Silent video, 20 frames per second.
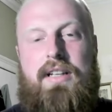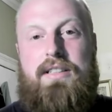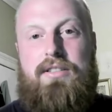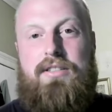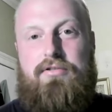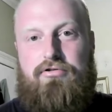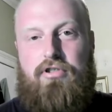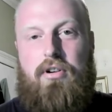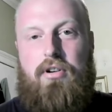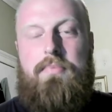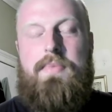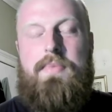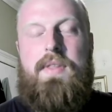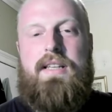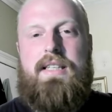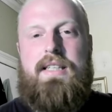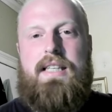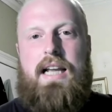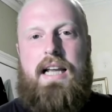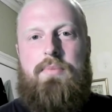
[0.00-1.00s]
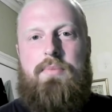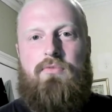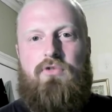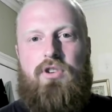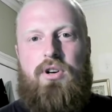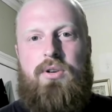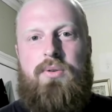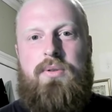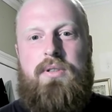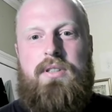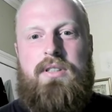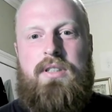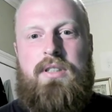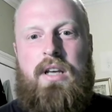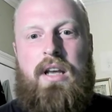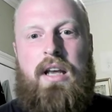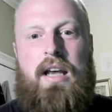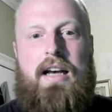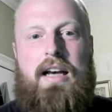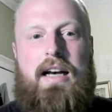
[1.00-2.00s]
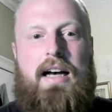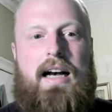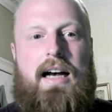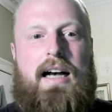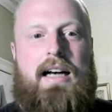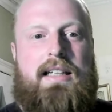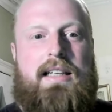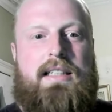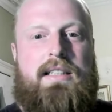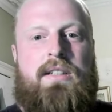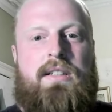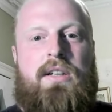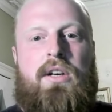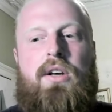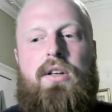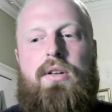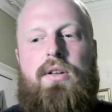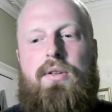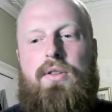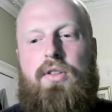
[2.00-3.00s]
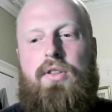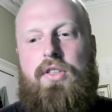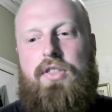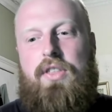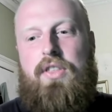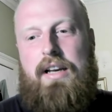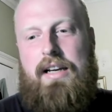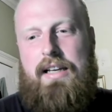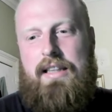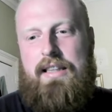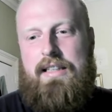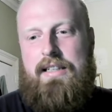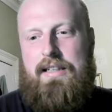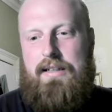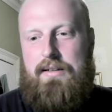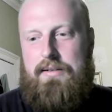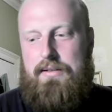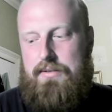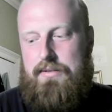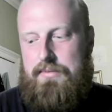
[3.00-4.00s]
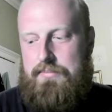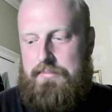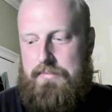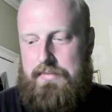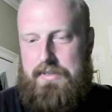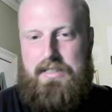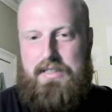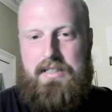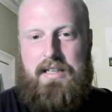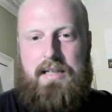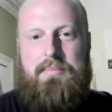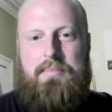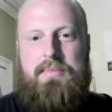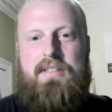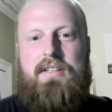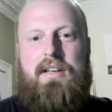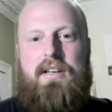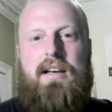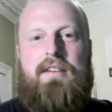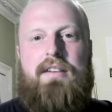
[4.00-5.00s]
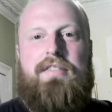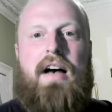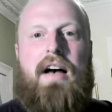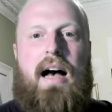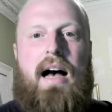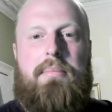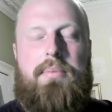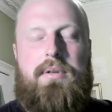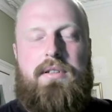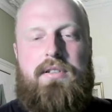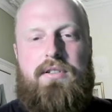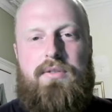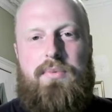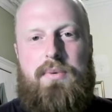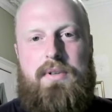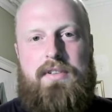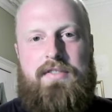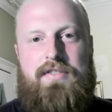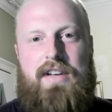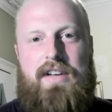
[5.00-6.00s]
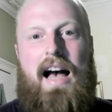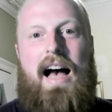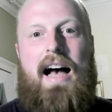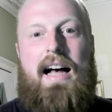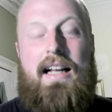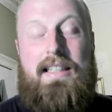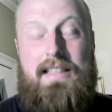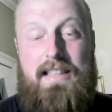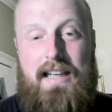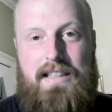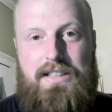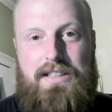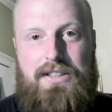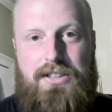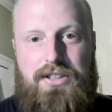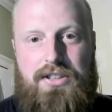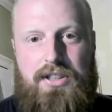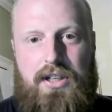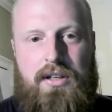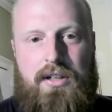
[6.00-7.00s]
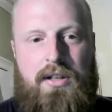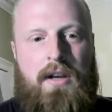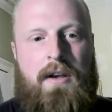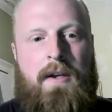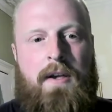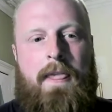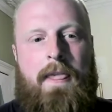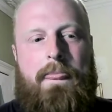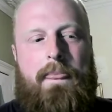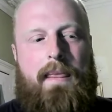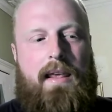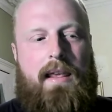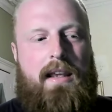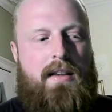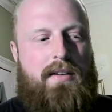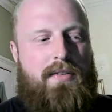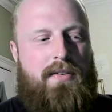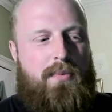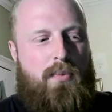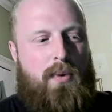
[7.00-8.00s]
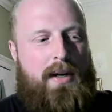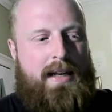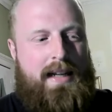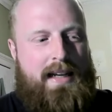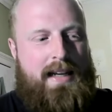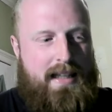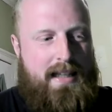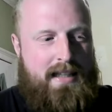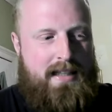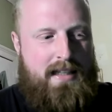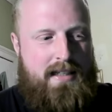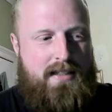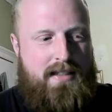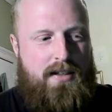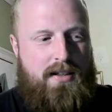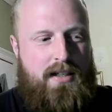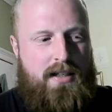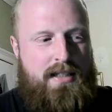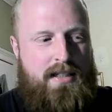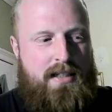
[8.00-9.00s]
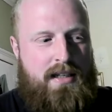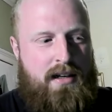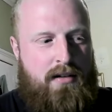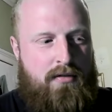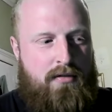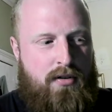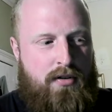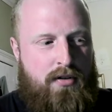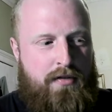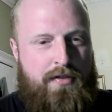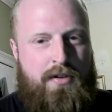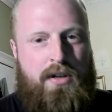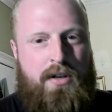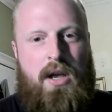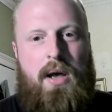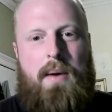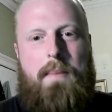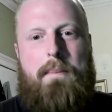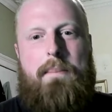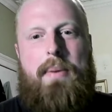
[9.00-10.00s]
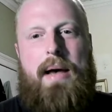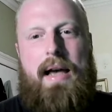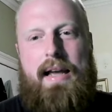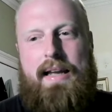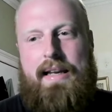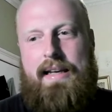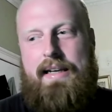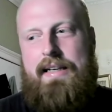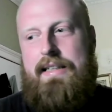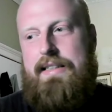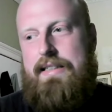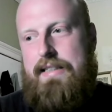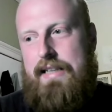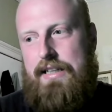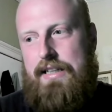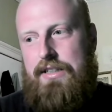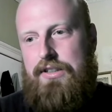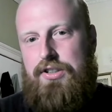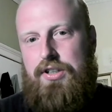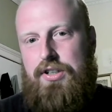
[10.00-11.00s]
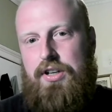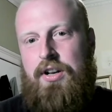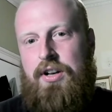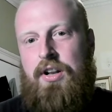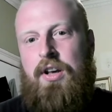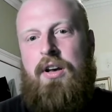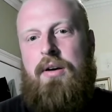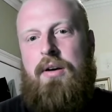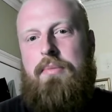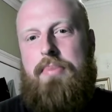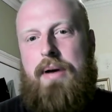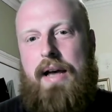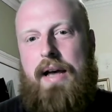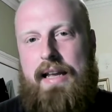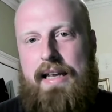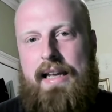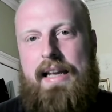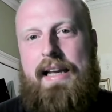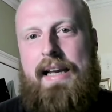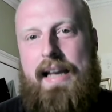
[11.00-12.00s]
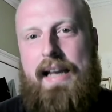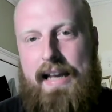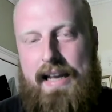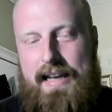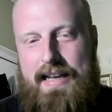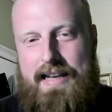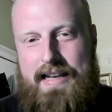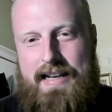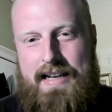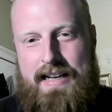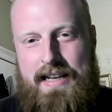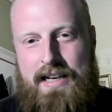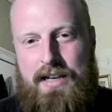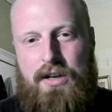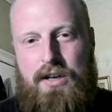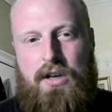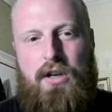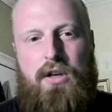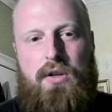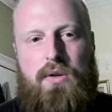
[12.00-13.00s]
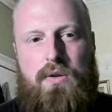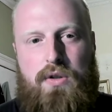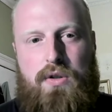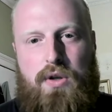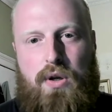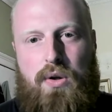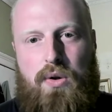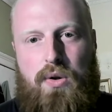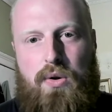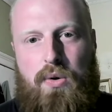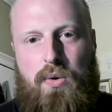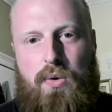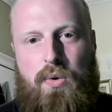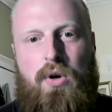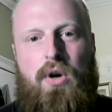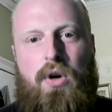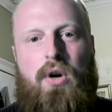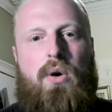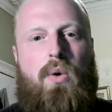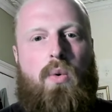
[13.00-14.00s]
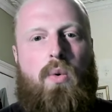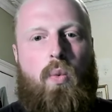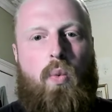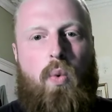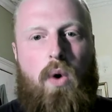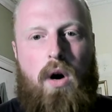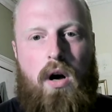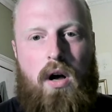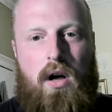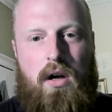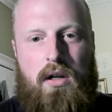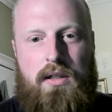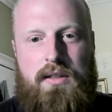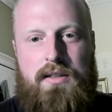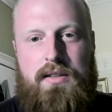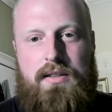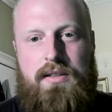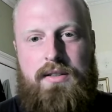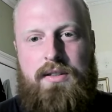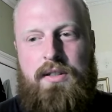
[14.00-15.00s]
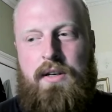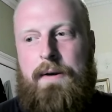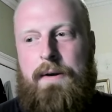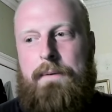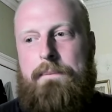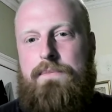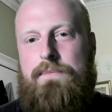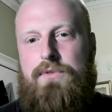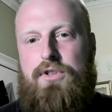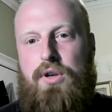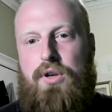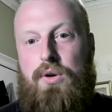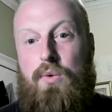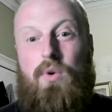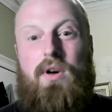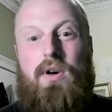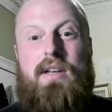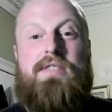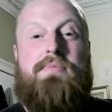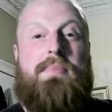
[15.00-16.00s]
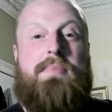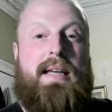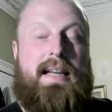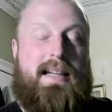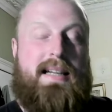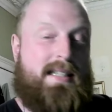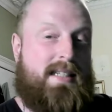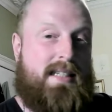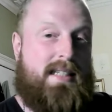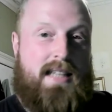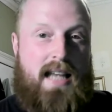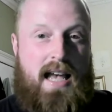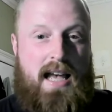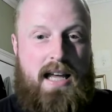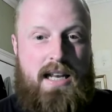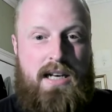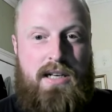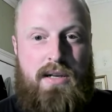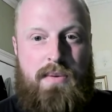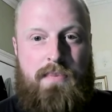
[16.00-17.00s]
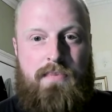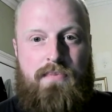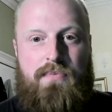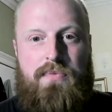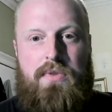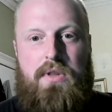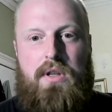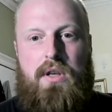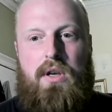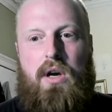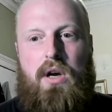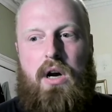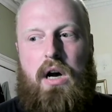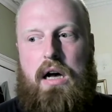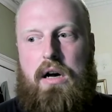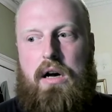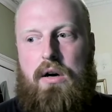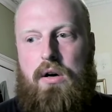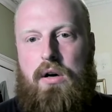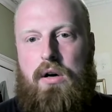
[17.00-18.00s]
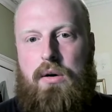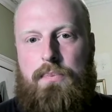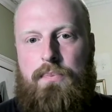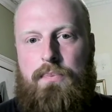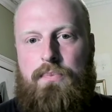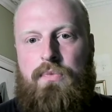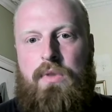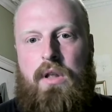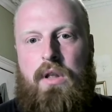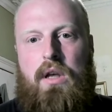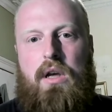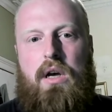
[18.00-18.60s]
is from the same root. And the thing that seems to have happened with attention is we get this idea of paying attention, paying heed to words, to what is being said. And